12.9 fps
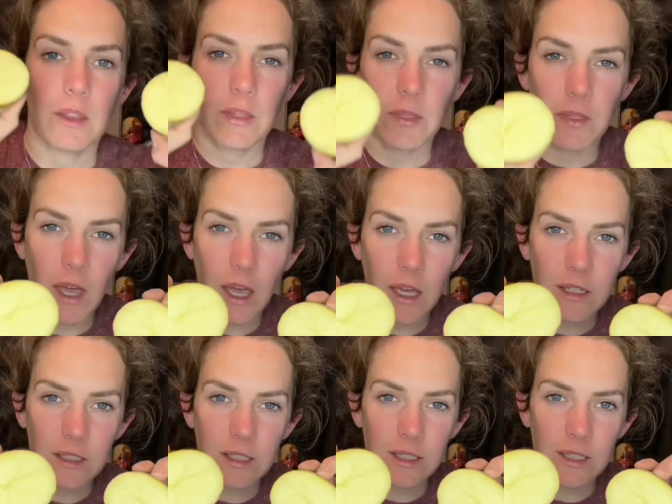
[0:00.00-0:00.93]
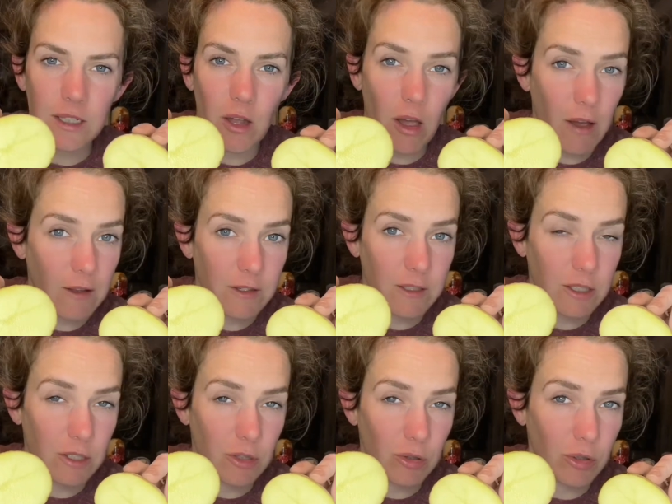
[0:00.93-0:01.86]
That does not
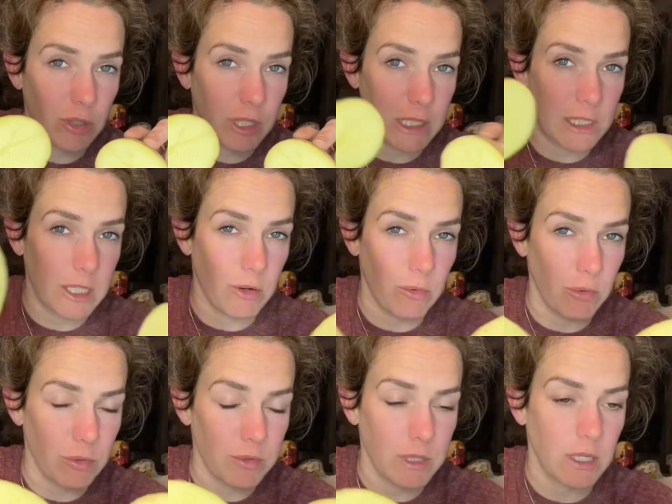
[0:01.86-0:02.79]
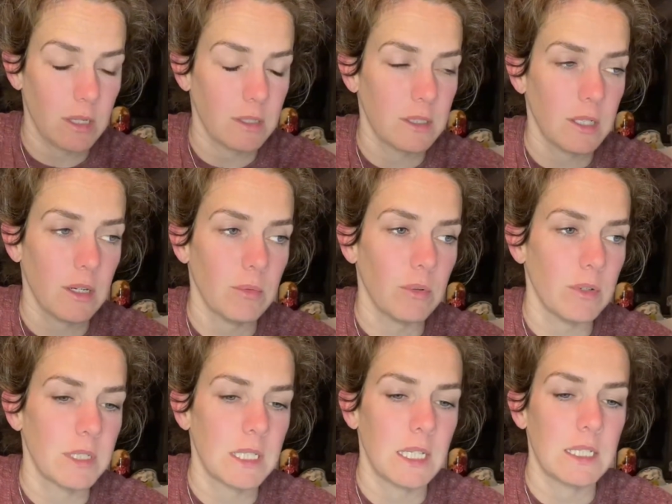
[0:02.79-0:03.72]
look like Terra Rosa. Terra
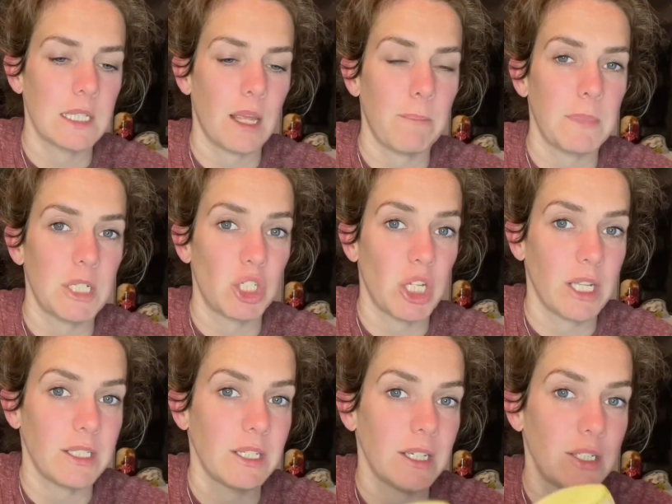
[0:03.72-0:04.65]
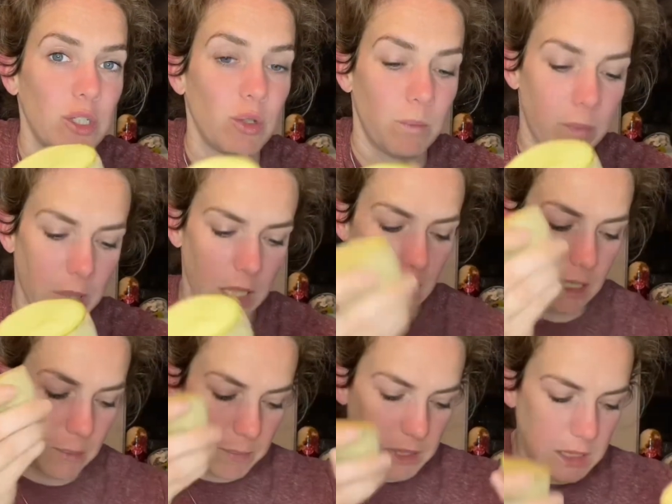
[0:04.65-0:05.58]
Rosa is a magenta to pink
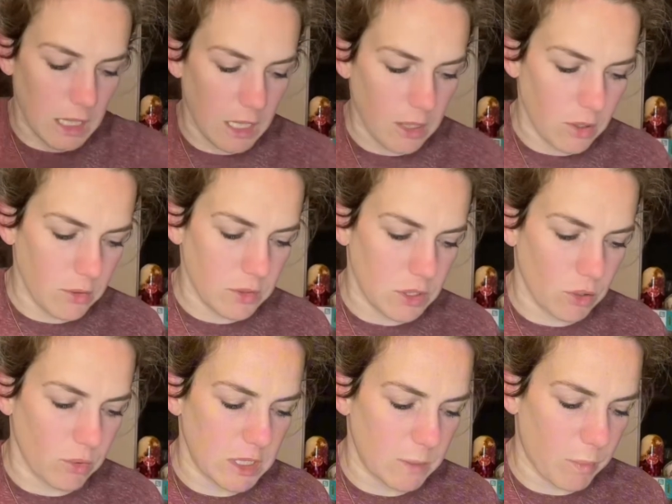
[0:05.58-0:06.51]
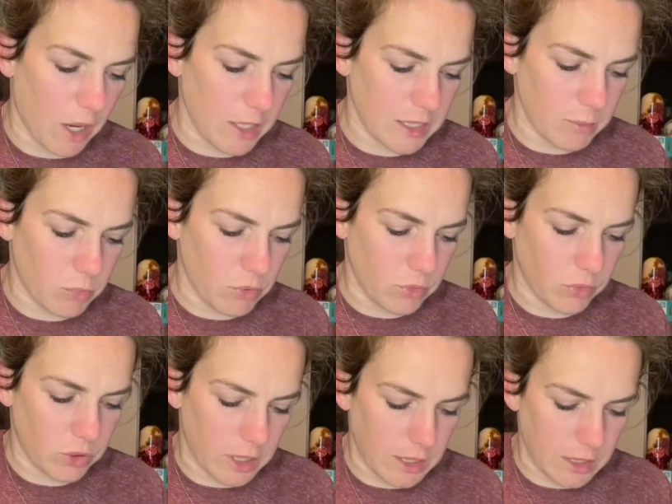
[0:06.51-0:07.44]
potato, so it's possible
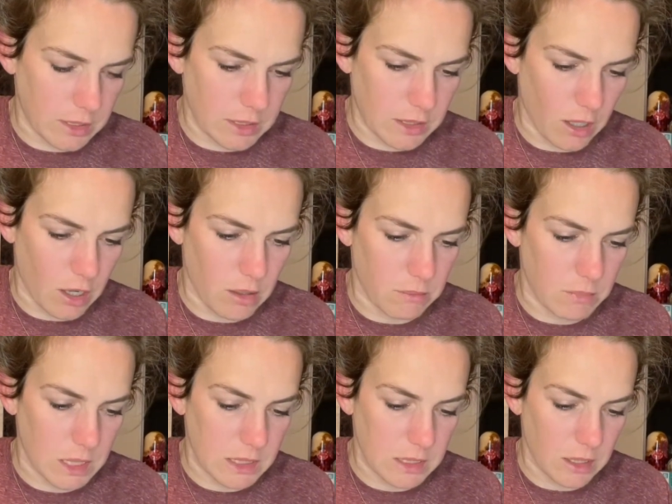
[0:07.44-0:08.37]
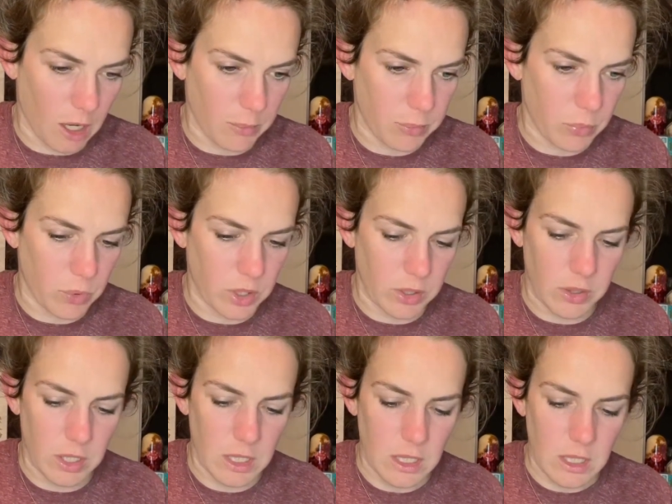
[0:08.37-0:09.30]
these got mixed up with
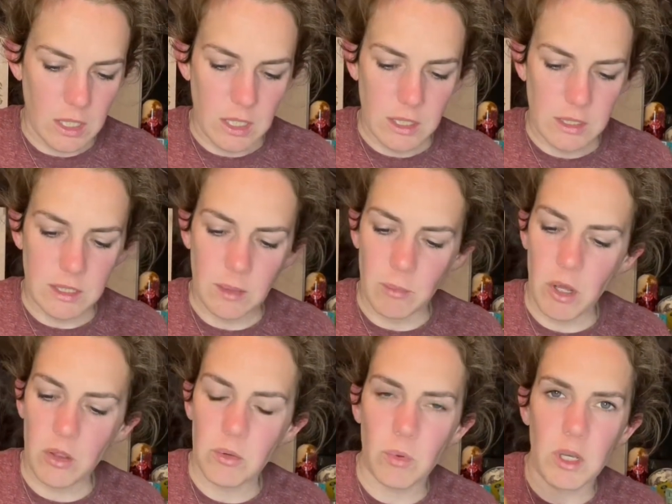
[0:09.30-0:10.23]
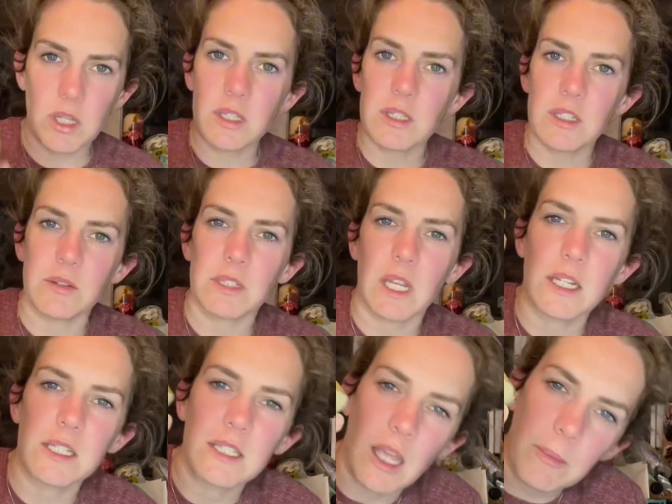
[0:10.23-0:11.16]
Some other ones, I was kind of
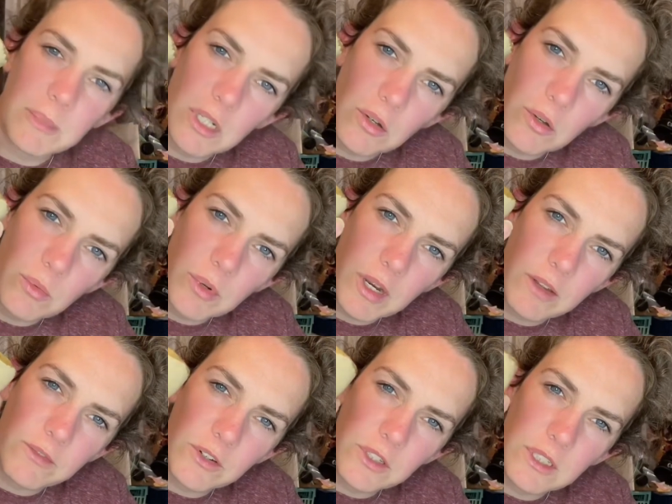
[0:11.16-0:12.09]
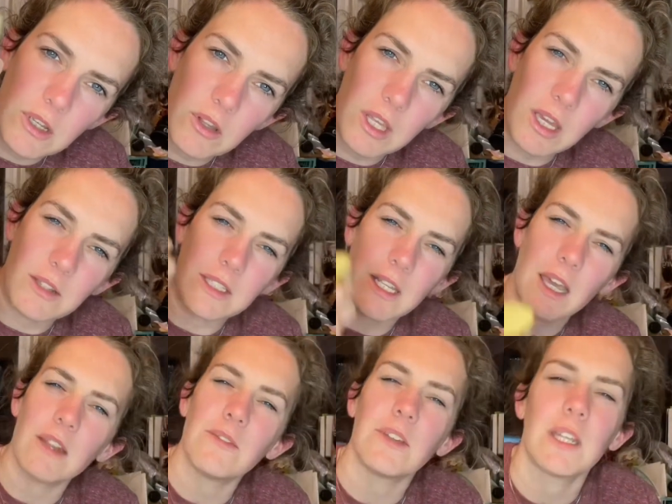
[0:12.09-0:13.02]
skeptical when I first saw the outside
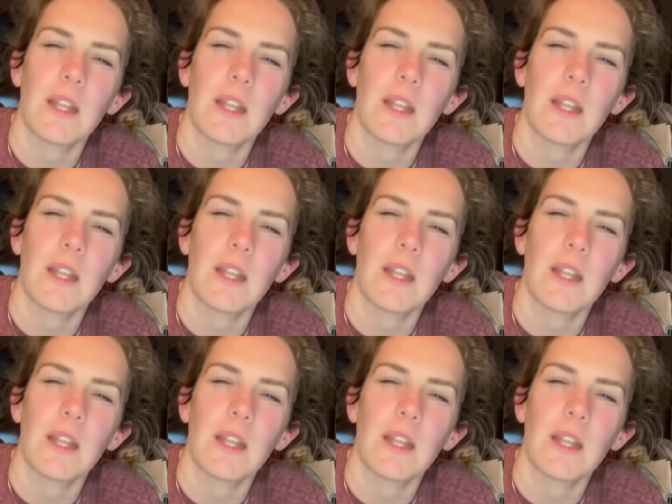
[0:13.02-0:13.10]
of it.